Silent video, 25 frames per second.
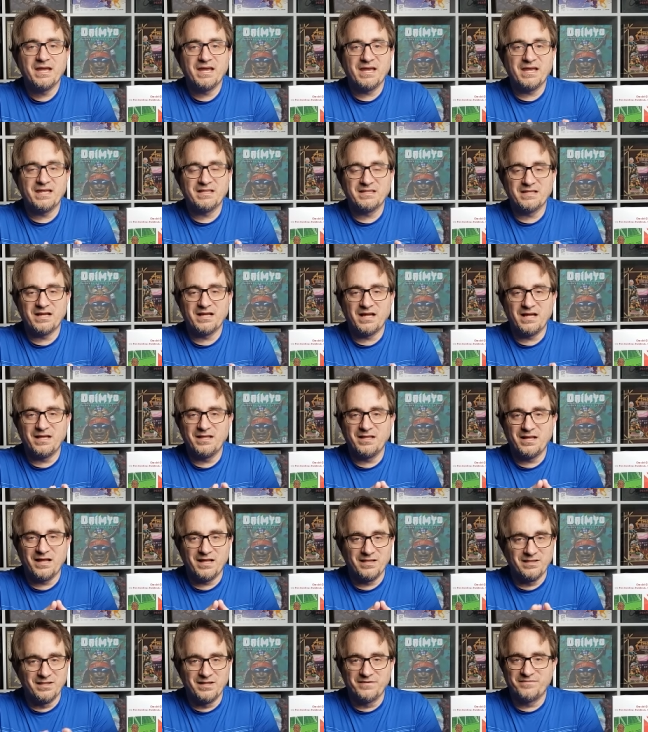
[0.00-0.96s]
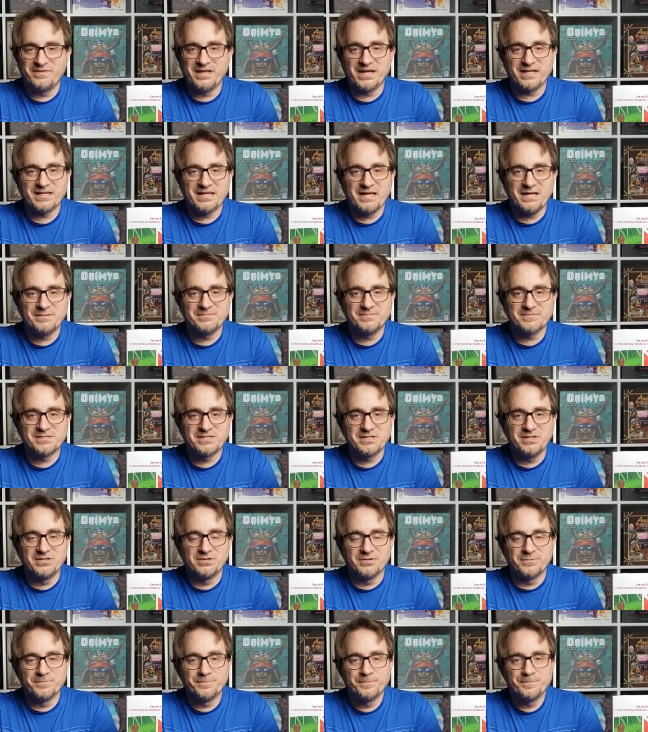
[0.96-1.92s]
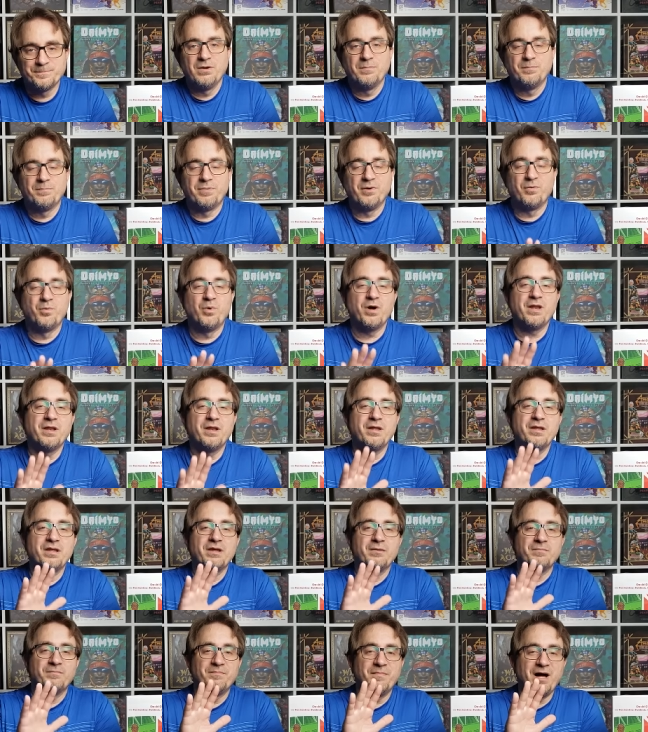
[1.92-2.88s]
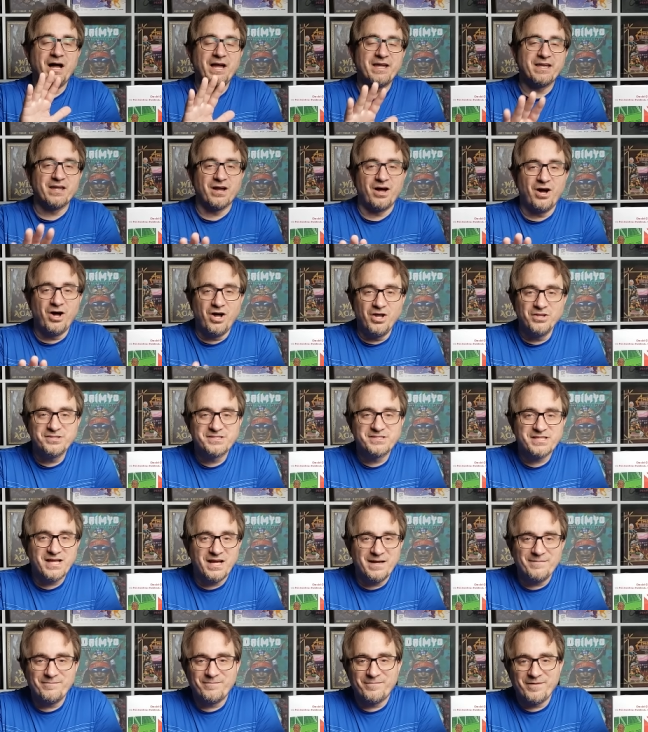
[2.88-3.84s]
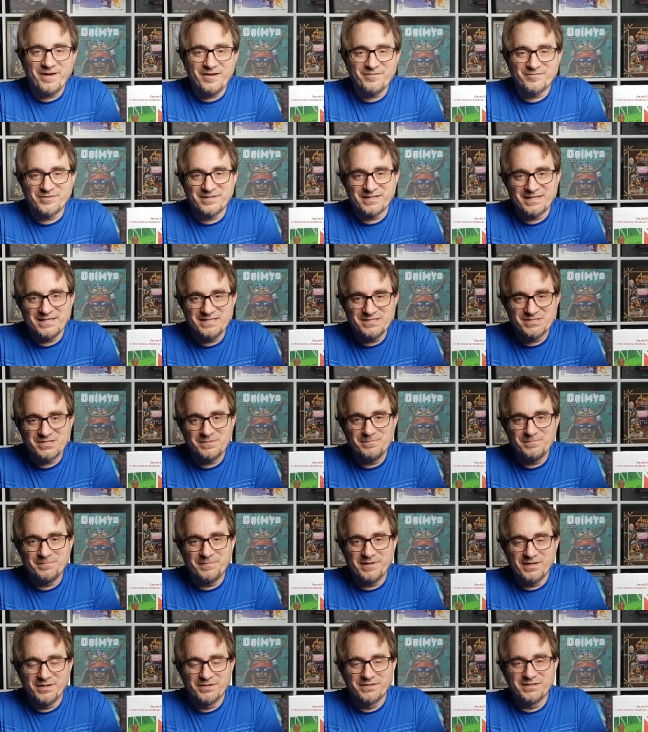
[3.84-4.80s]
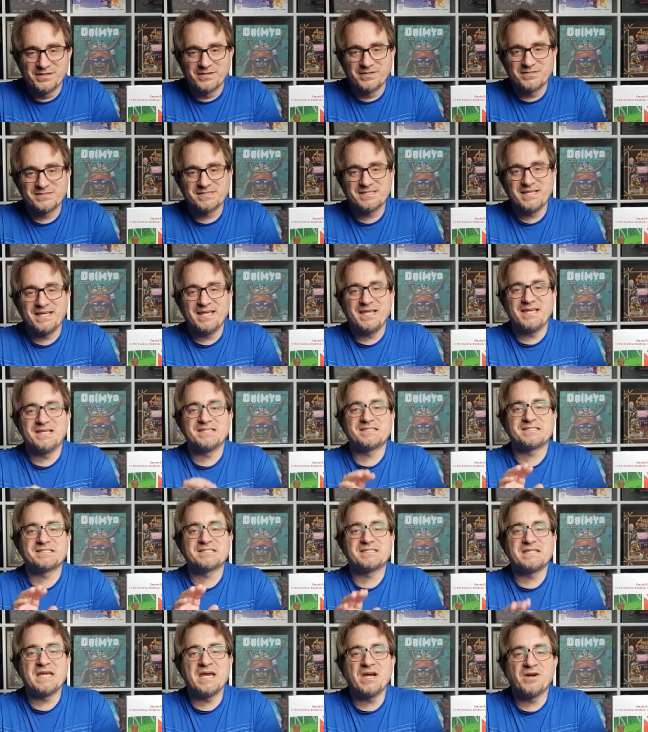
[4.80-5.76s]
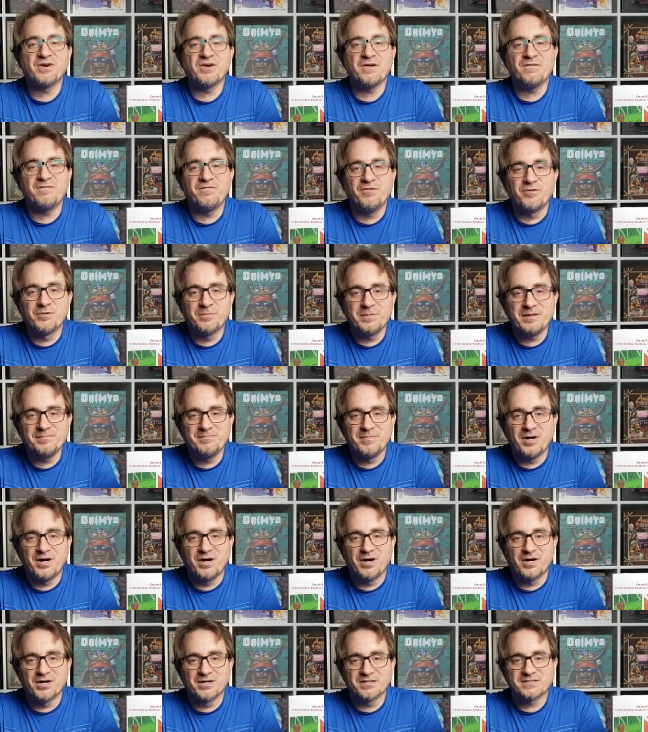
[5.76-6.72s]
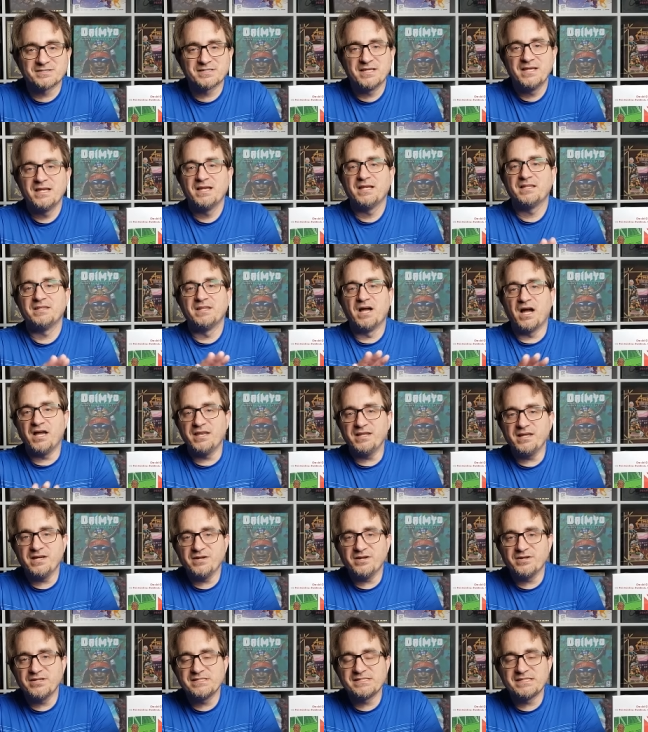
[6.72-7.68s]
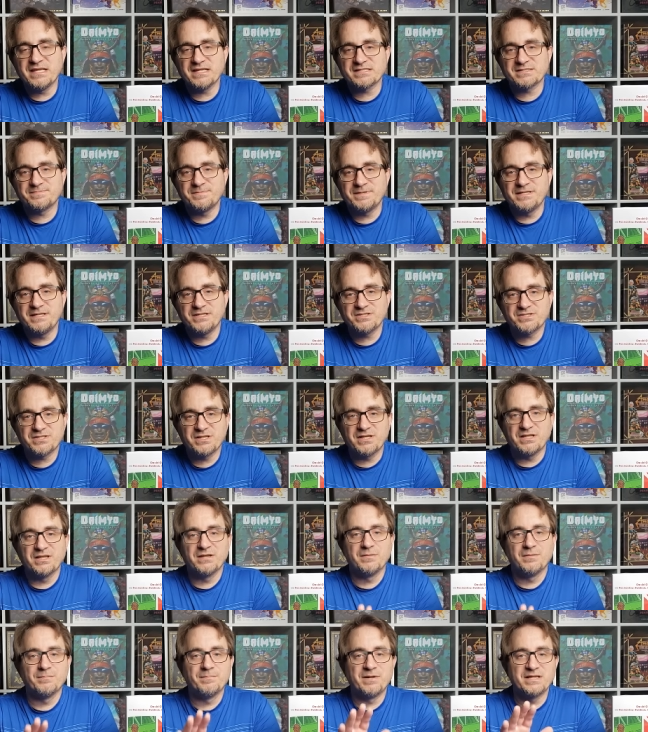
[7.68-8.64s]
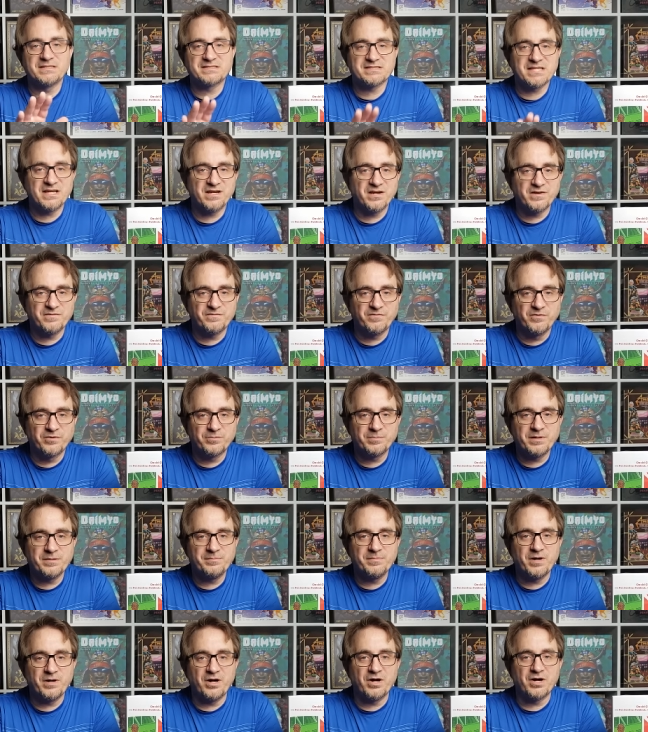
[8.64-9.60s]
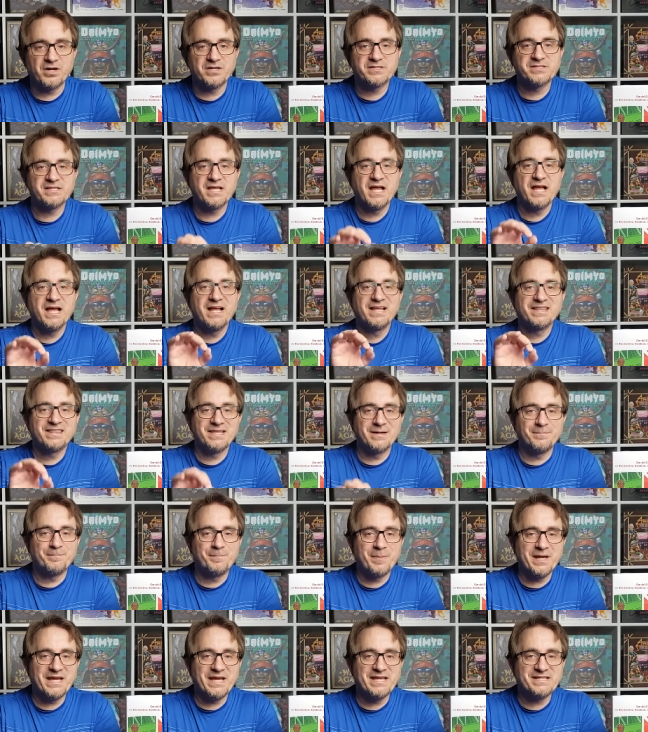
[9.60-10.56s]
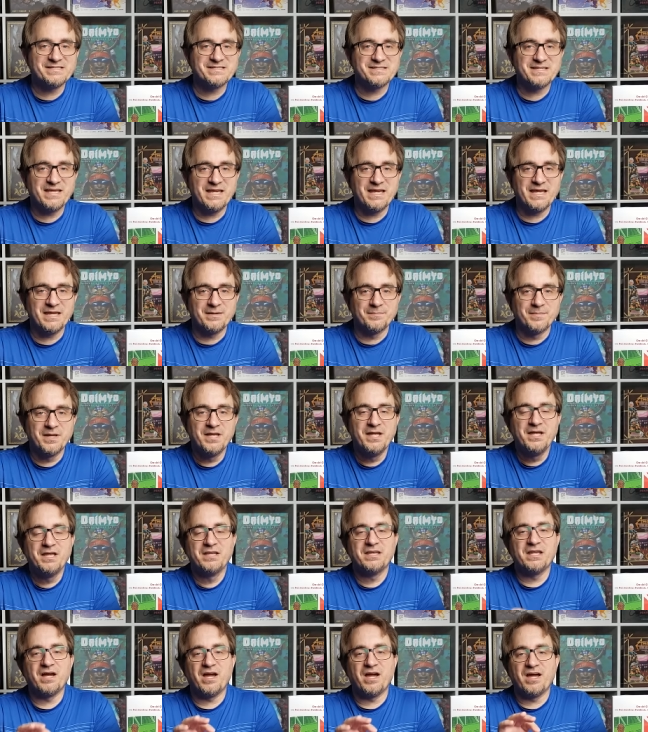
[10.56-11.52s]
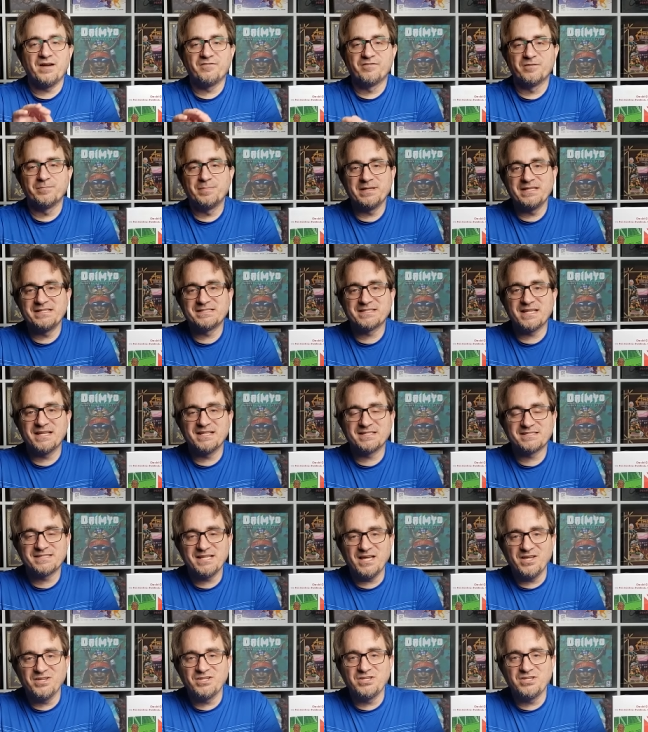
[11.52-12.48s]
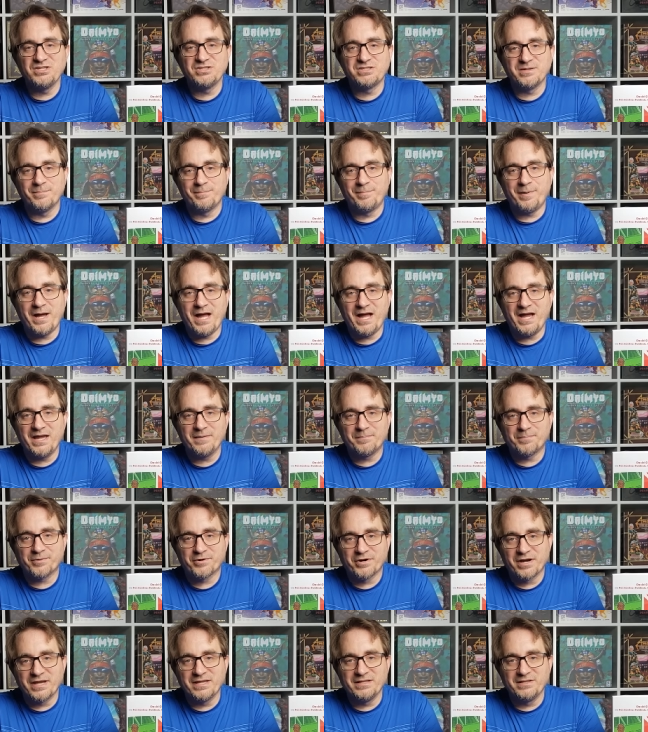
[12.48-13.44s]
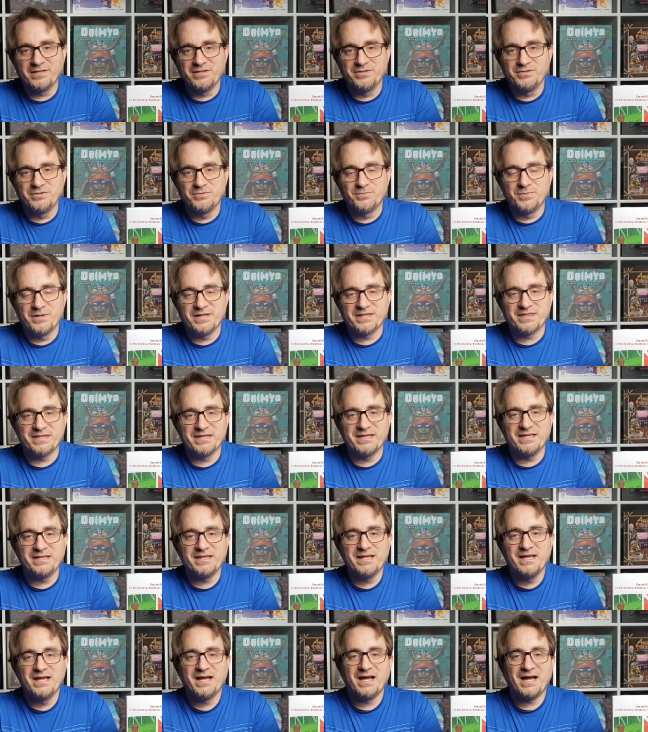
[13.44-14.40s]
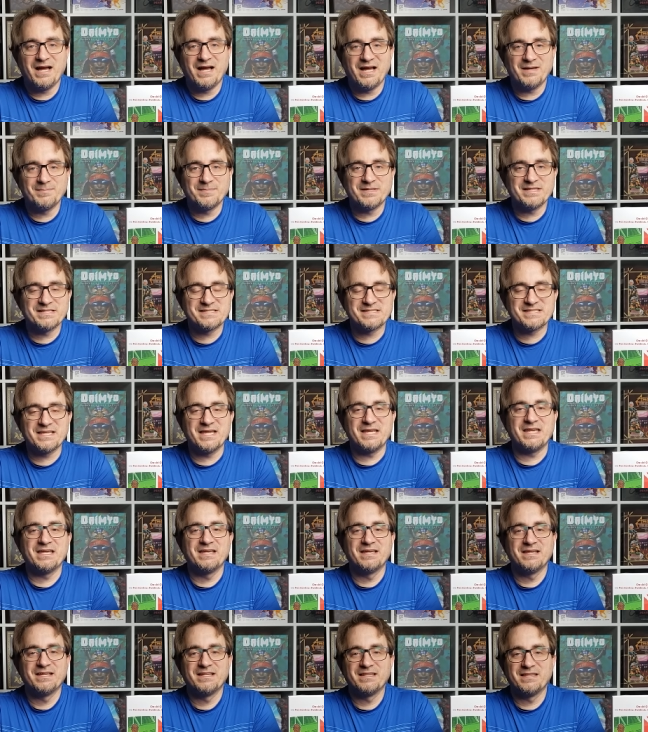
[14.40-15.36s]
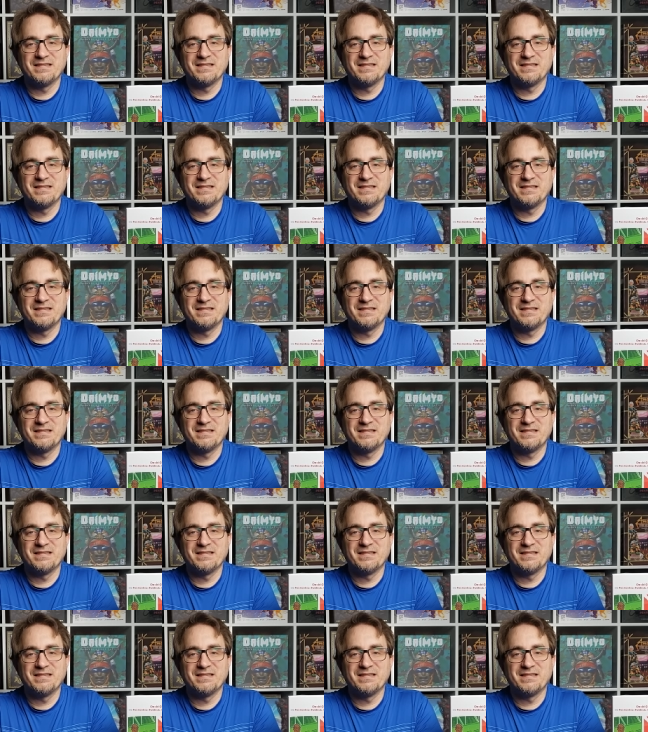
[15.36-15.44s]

and I, I love that game too. But one of my all-time favorite engine builders is Terraforming Mars. Not Ares Expedition, but Terraforming Mars, the base game. Now everybody's gonna tell you to buy Prelude with it. I'm gonna say,